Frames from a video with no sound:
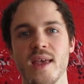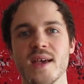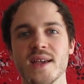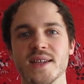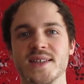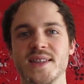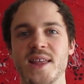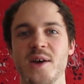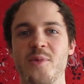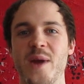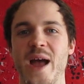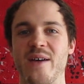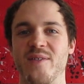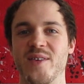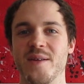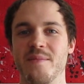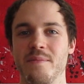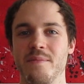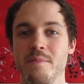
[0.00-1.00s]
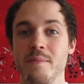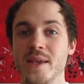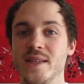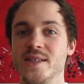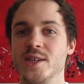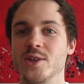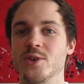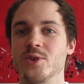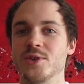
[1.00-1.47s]
So there we have it.
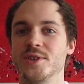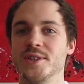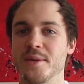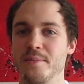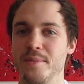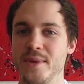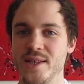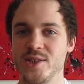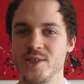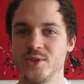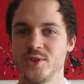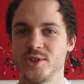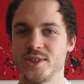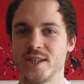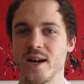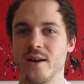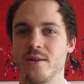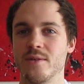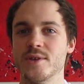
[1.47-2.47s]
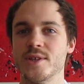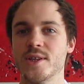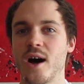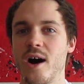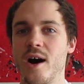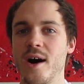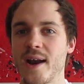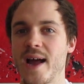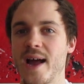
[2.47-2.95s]
Meteors and meteor showers
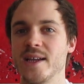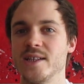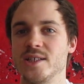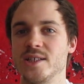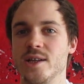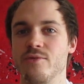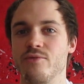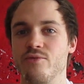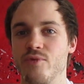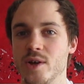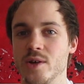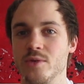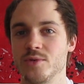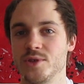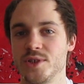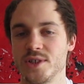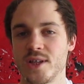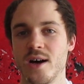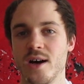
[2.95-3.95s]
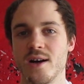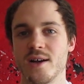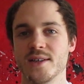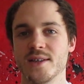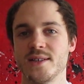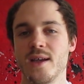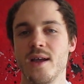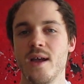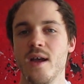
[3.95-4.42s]
aren't actually real
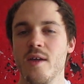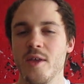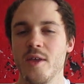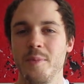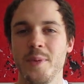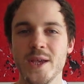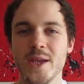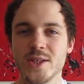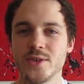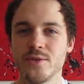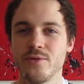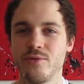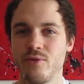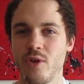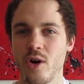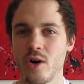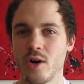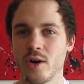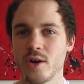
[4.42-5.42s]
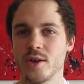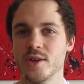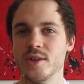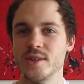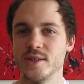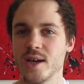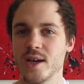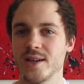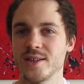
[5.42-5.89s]
stars. They're pieces of rock
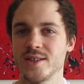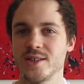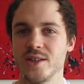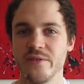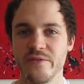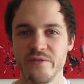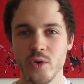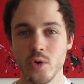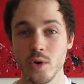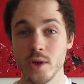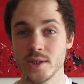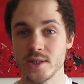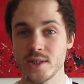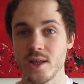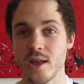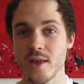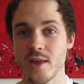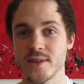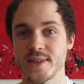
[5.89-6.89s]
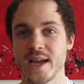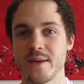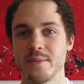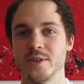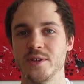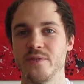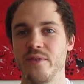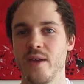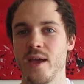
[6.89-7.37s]
and dust that fall into the Earth's
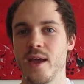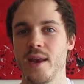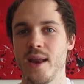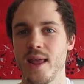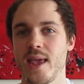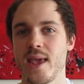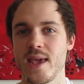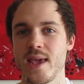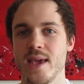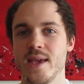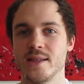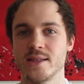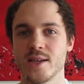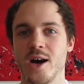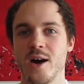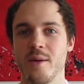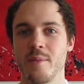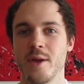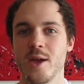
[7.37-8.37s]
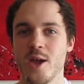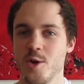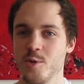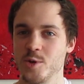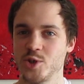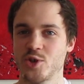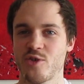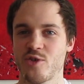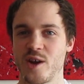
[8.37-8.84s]
atmosphere and heat up,
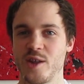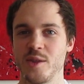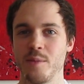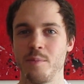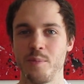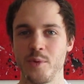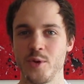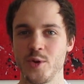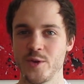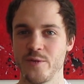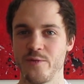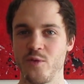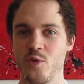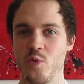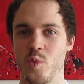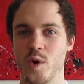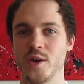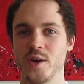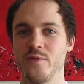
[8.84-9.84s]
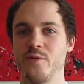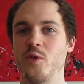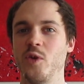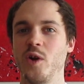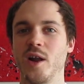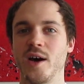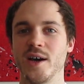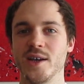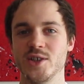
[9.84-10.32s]
which create the beautiful, wonderful
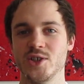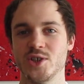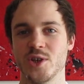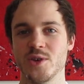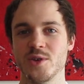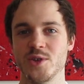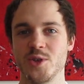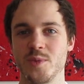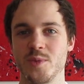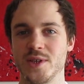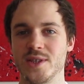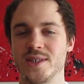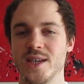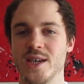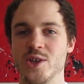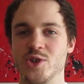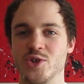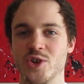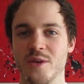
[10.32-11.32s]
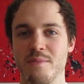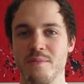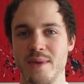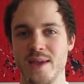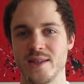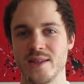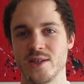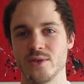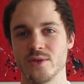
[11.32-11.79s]
light shows that we see during
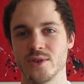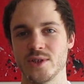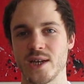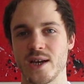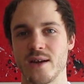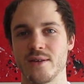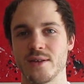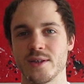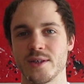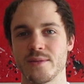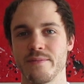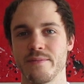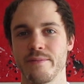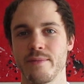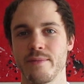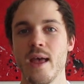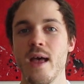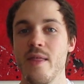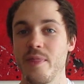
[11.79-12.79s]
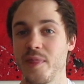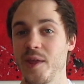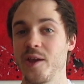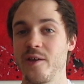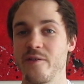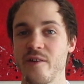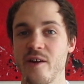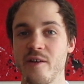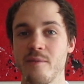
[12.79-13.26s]
meteor showers. Thank
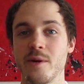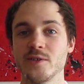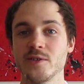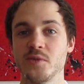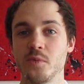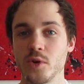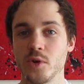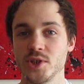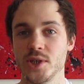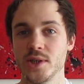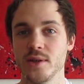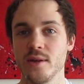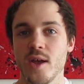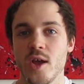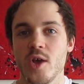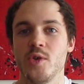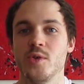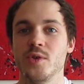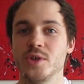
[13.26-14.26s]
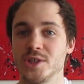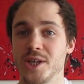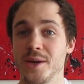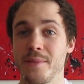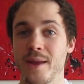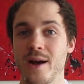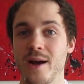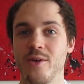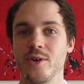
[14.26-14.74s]
you very much for watching. You can check
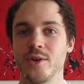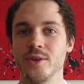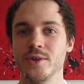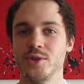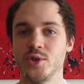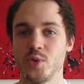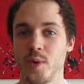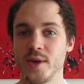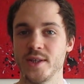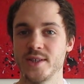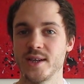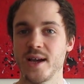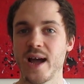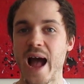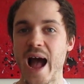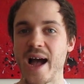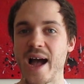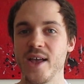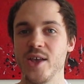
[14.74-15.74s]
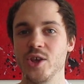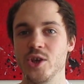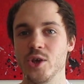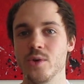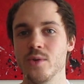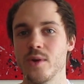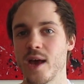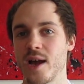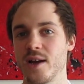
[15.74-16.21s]
me out on Twitter at
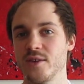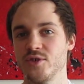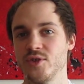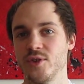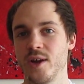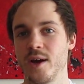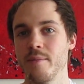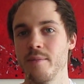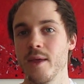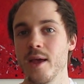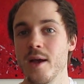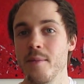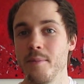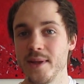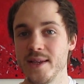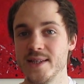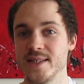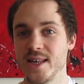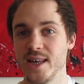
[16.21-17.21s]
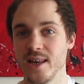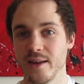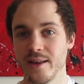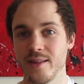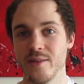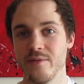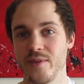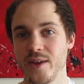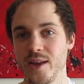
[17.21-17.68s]
U K Astro Nut. Please like
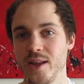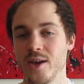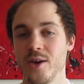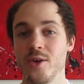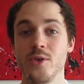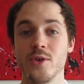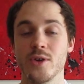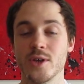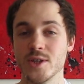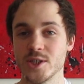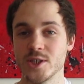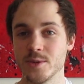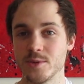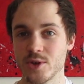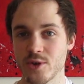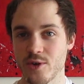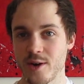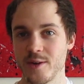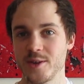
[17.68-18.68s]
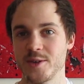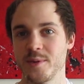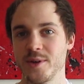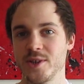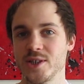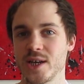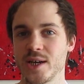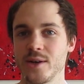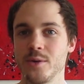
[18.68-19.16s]
the video. You can subscribe to my
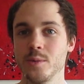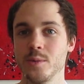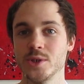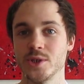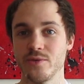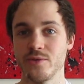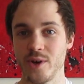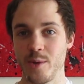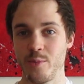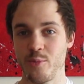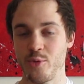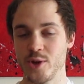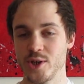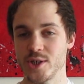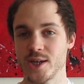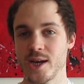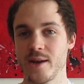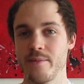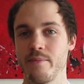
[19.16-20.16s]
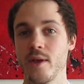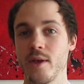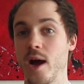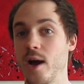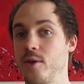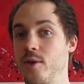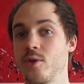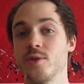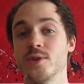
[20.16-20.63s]
channel, which I really appreciate. Uh,
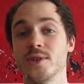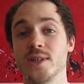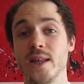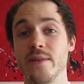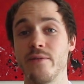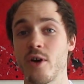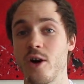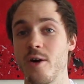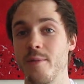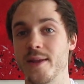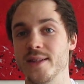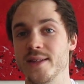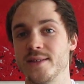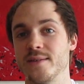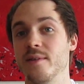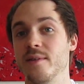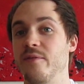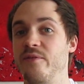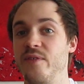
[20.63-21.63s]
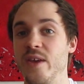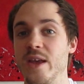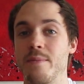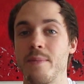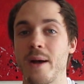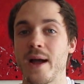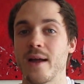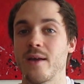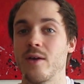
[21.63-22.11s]
you can also leave comments and
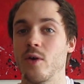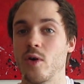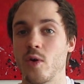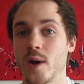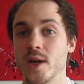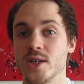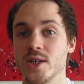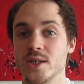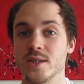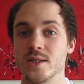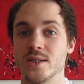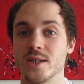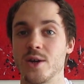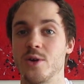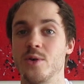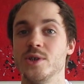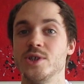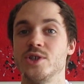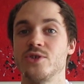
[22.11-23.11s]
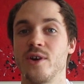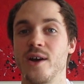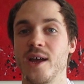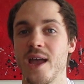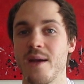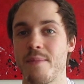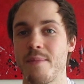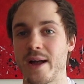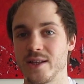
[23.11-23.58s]
feedback and questions, and I always try and
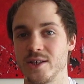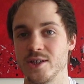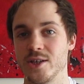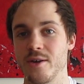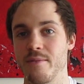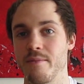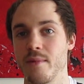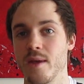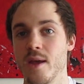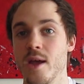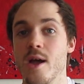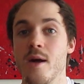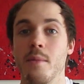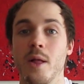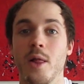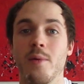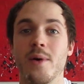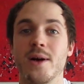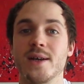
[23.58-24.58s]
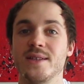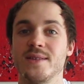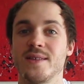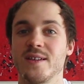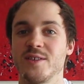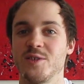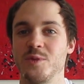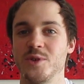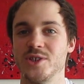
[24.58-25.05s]
get back to you. But otherwise,
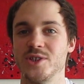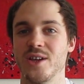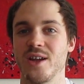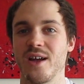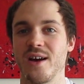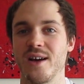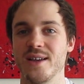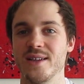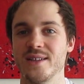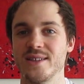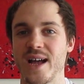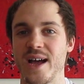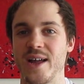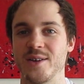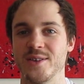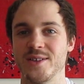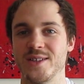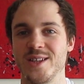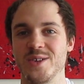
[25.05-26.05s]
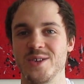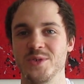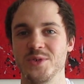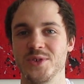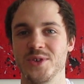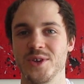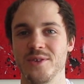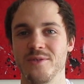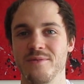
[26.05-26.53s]
thanks for watching, guys, and I'll see you all
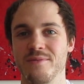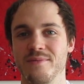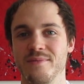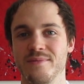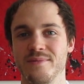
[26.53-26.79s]
soon.